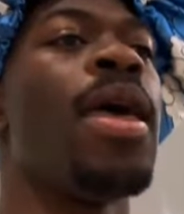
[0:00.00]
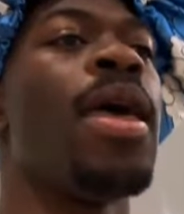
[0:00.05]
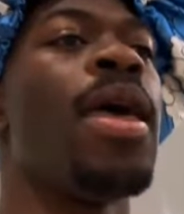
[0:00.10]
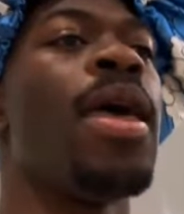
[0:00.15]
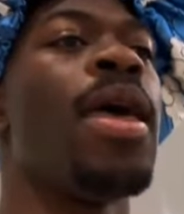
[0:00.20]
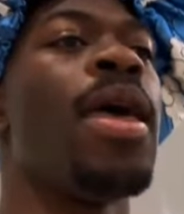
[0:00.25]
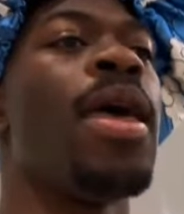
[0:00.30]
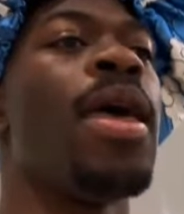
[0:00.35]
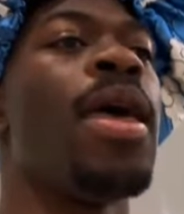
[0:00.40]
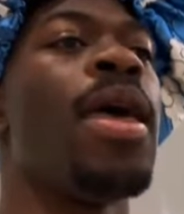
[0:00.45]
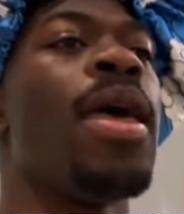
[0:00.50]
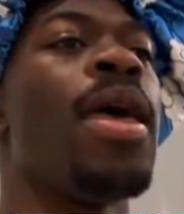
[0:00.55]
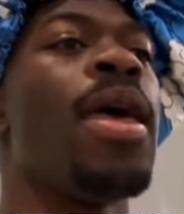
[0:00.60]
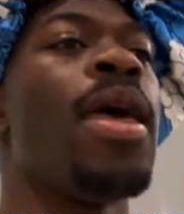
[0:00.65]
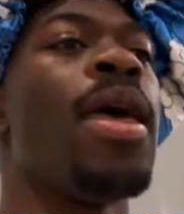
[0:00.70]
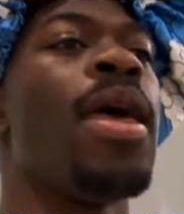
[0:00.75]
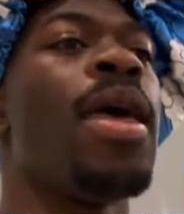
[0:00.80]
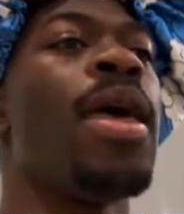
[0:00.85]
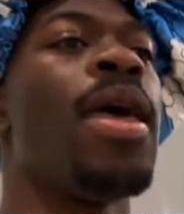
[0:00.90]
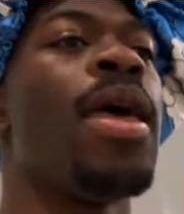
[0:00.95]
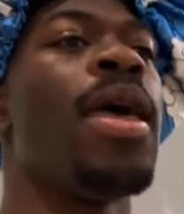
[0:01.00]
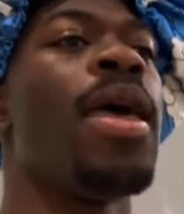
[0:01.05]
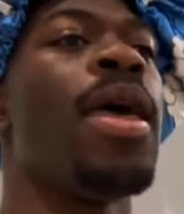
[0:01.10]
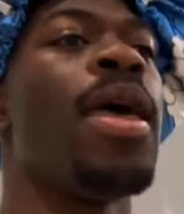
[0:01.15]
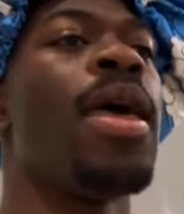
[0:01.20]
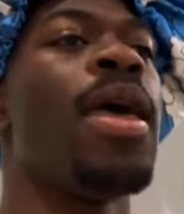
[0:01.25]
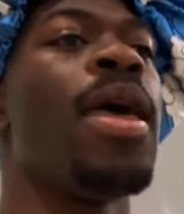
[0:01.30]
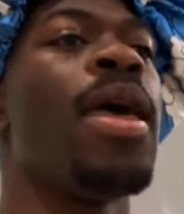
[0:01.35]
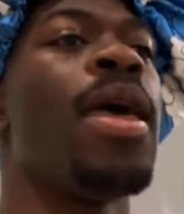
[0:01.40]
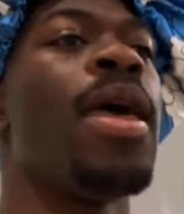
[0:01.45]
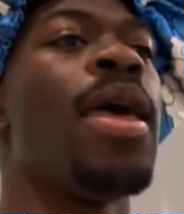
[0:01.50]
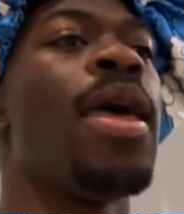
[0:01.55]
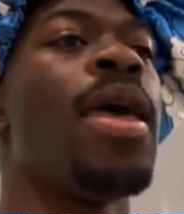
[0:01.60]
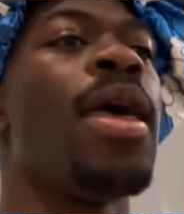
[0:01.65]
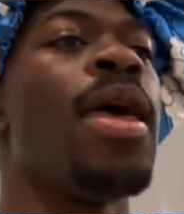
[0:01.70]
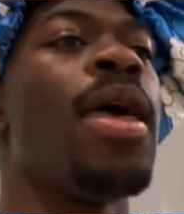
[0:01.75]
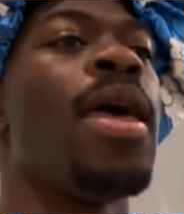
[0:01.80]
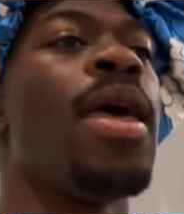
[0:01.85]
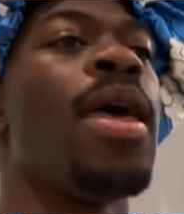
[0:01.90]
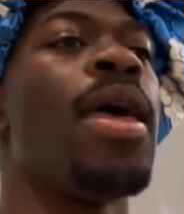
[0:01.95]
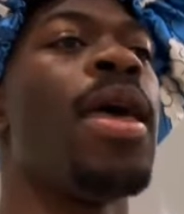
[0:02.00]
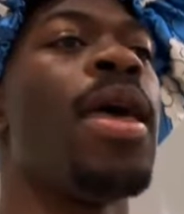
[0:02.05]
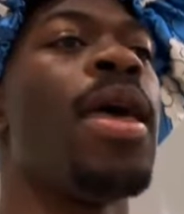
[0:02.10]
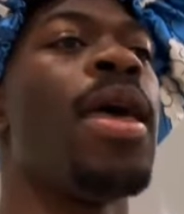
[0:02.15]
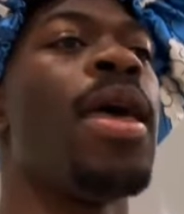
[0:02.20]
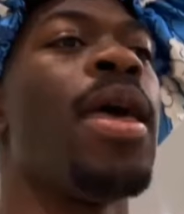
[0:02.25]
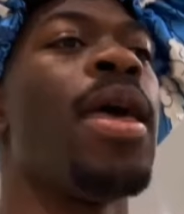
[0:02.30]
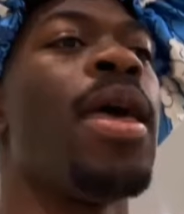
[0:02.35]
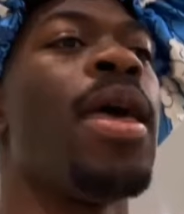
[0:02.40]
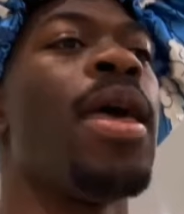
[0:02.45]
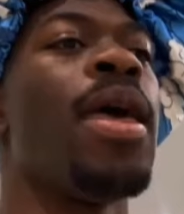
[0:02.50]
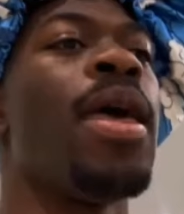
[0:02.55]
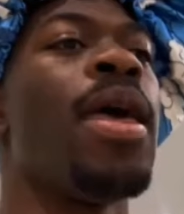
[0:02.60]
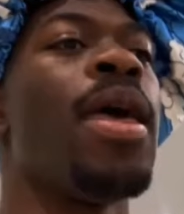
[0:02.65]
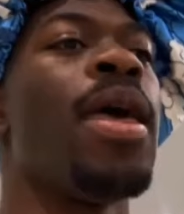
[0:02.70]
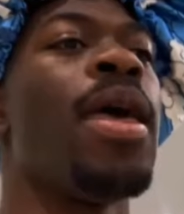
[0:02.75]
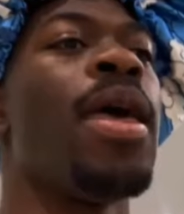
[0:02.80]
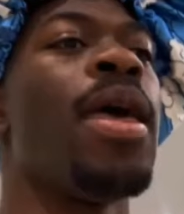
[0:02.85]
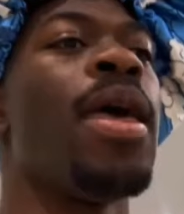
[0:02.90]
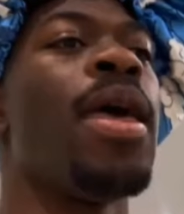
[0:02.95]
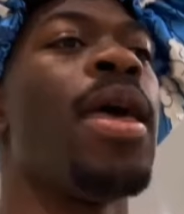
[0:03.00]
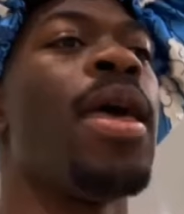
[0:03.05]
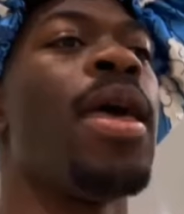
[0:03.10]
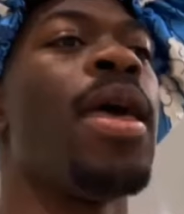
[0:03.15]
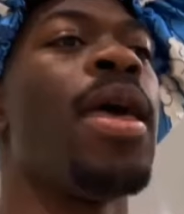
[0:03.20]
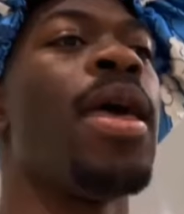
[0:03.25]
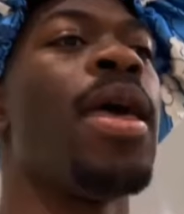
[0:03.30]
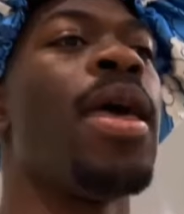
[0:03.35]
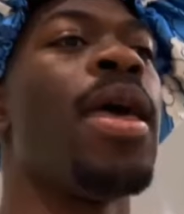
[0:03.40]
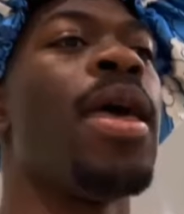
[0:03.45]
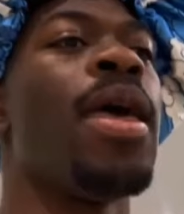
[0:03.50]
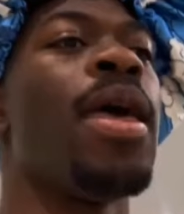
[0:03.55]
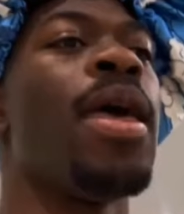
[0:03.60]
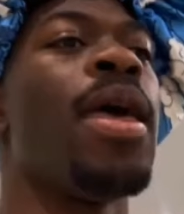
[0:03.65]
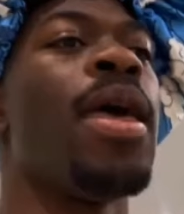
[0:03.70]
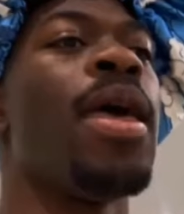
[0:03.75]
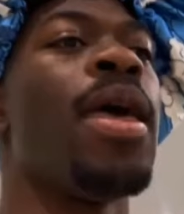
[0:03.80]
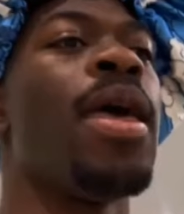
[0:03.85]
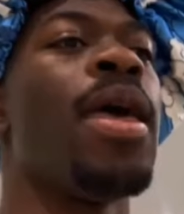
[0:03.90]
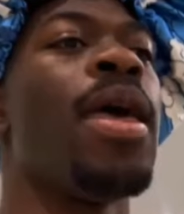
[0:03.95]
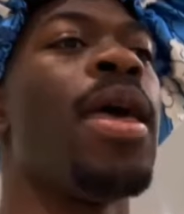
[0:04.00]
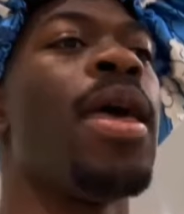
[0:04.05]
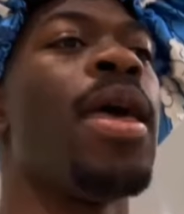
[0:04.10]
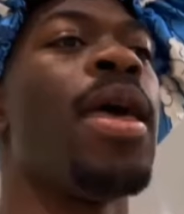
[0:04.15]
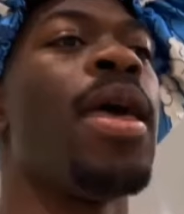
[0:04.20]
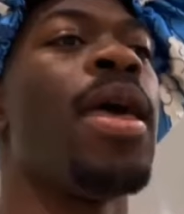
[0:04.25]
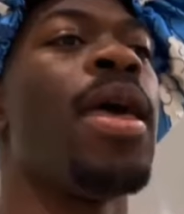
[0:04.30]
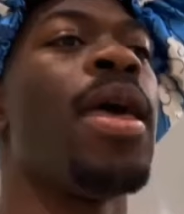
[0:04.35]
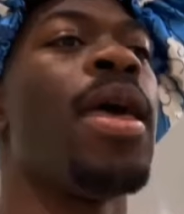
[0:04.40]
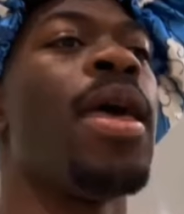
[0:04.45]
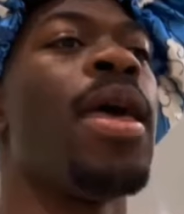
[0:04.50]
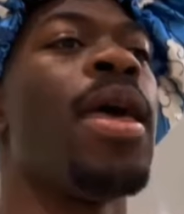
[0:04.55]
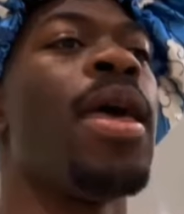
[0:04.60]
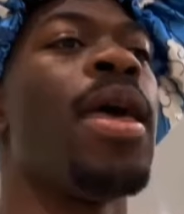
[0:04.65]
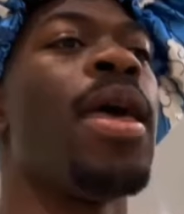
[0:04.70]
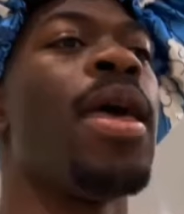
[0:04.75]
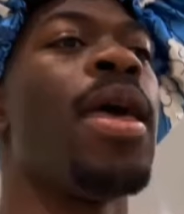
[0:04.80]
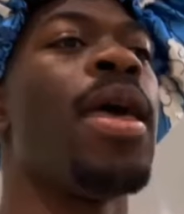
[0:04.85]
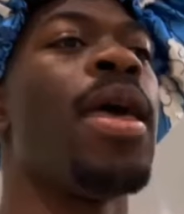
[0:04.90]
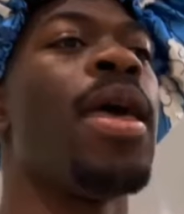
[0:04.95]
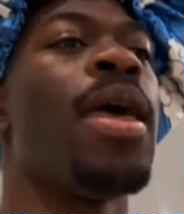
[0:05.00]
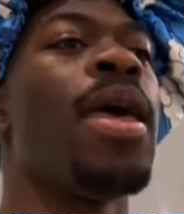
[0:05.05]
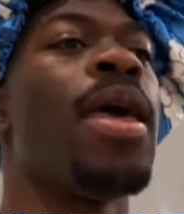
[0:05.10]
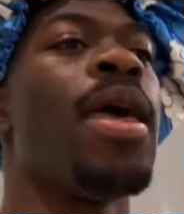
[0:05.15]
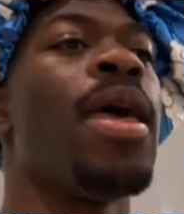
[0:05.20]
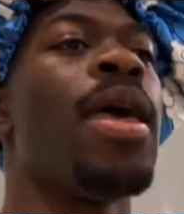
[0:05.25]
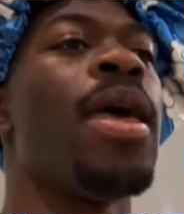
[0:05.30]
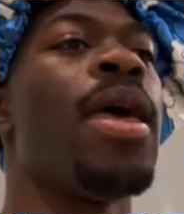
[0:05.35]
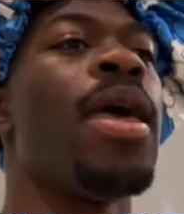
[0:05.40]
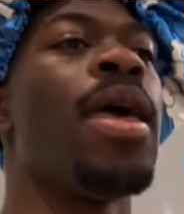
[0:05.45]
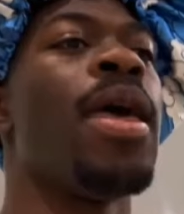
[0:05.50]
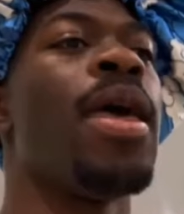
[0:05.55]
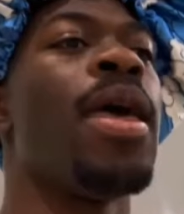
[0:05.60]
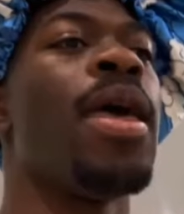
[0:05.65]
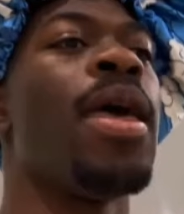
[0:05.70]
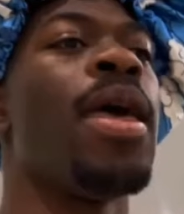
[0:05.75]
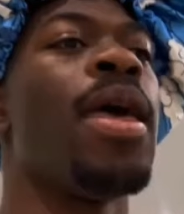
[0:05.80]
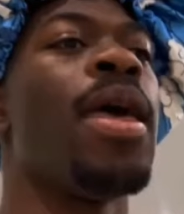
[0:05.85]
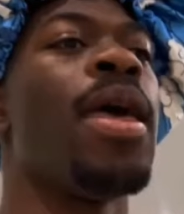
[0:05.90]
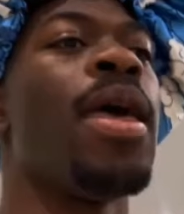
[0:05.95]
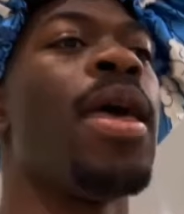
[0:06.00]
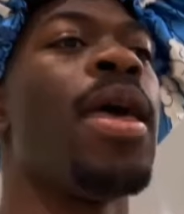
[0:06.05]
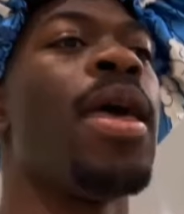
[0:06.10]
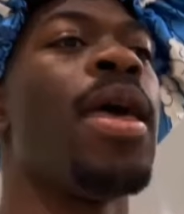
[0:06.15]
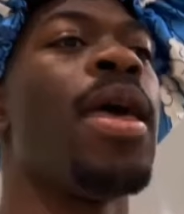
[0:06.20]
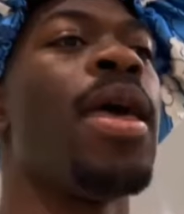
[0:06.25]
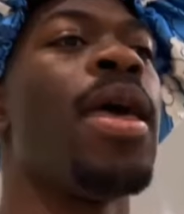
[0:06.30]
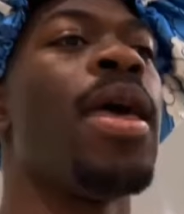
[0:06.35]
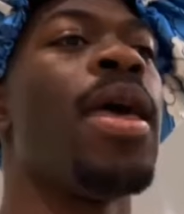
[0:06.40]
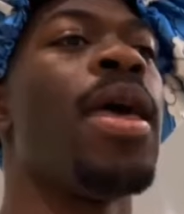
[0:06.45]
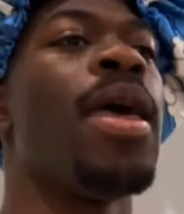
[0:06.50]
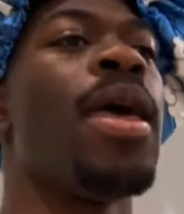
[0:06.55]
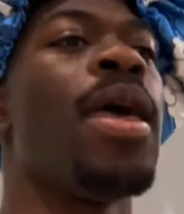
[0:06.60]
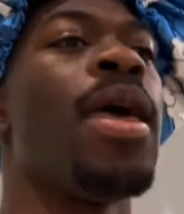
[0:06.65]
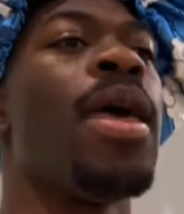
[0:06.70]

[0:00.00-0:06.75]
(not speaking)